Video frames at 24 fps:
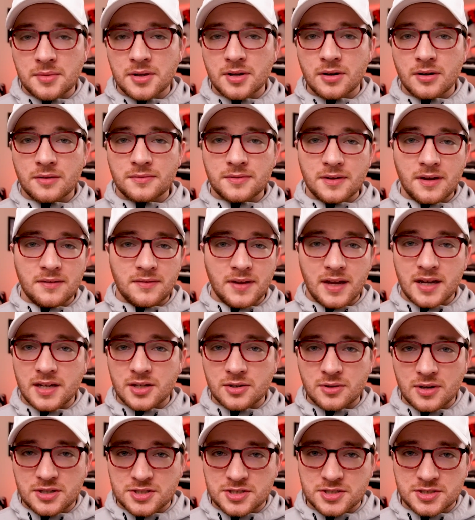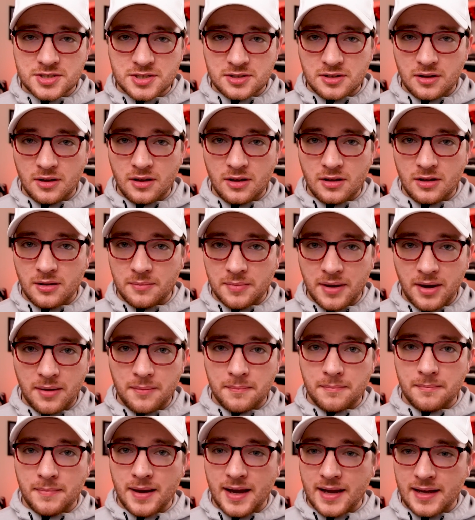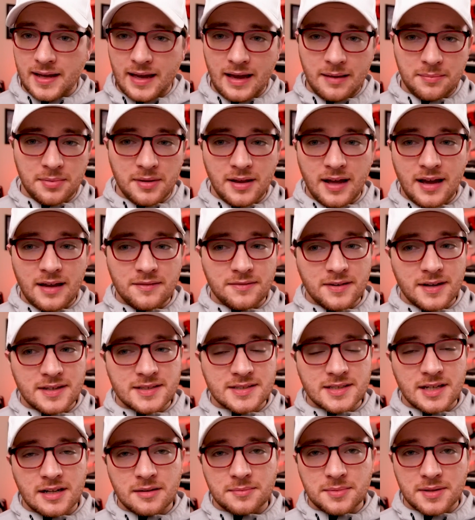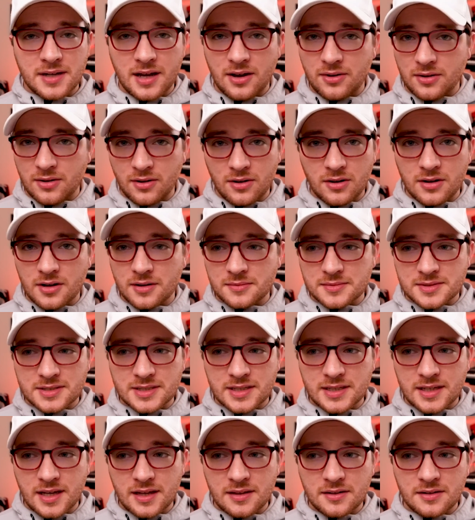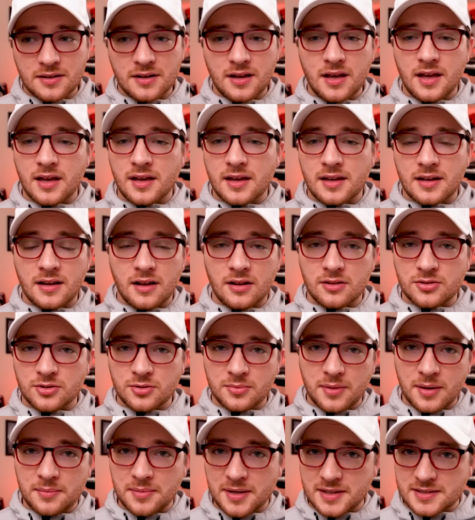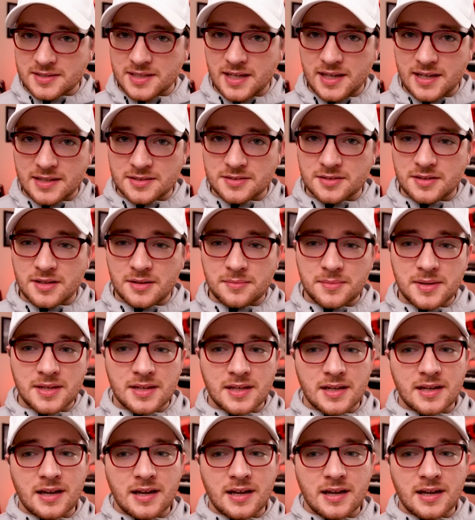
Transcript: me know if you have any questions at all about my Apple HiFi setup and how it all comes together, and I'll do my best to answer them in the